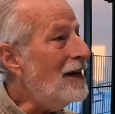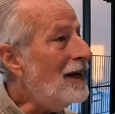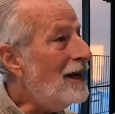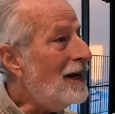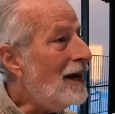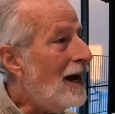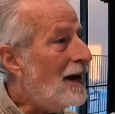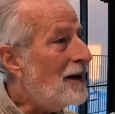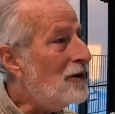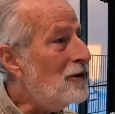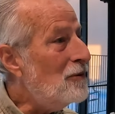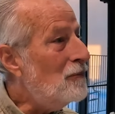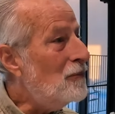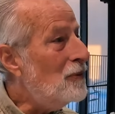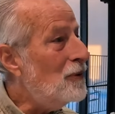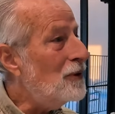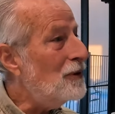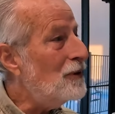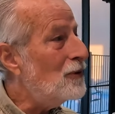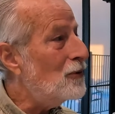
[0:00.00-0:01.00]
he had to
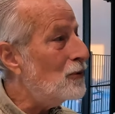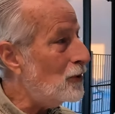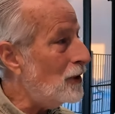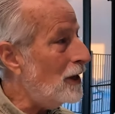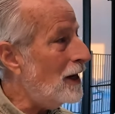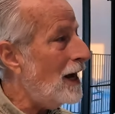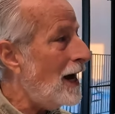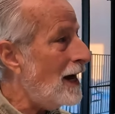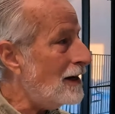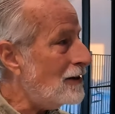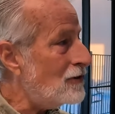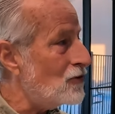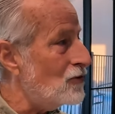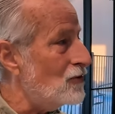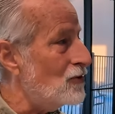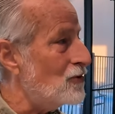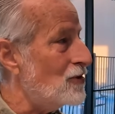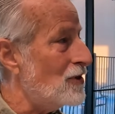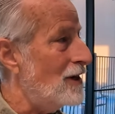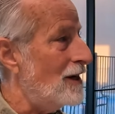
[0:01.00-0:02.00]
put three
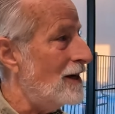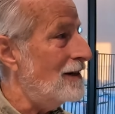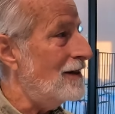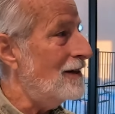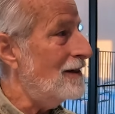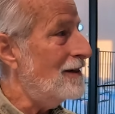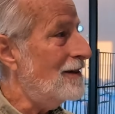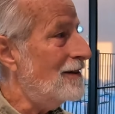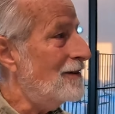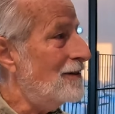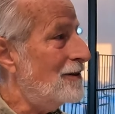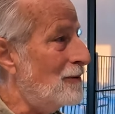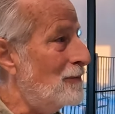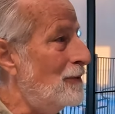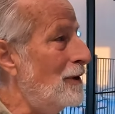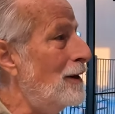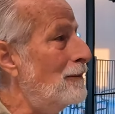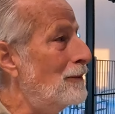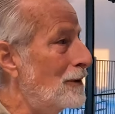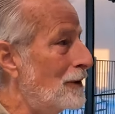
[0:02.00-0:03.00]
axles on. Yeah. To
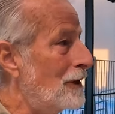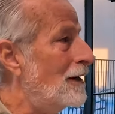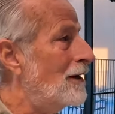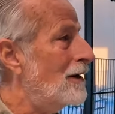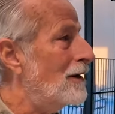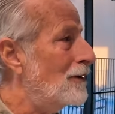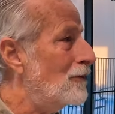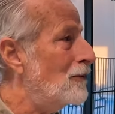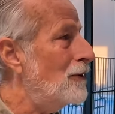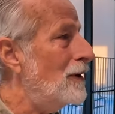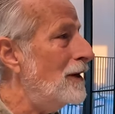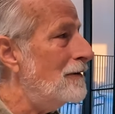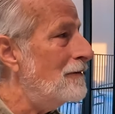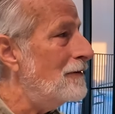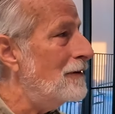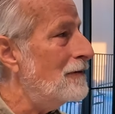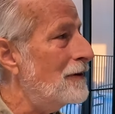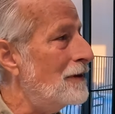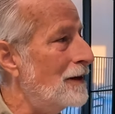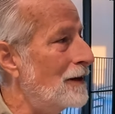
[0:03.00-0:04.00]
be able to carry the weight
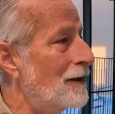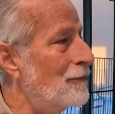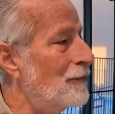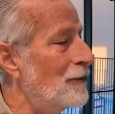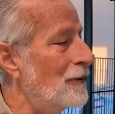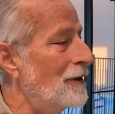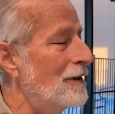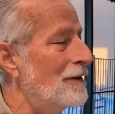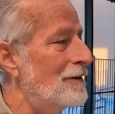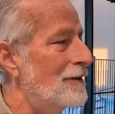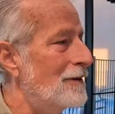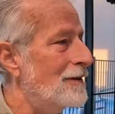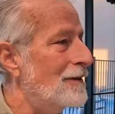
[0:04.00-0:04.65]
of everything he put into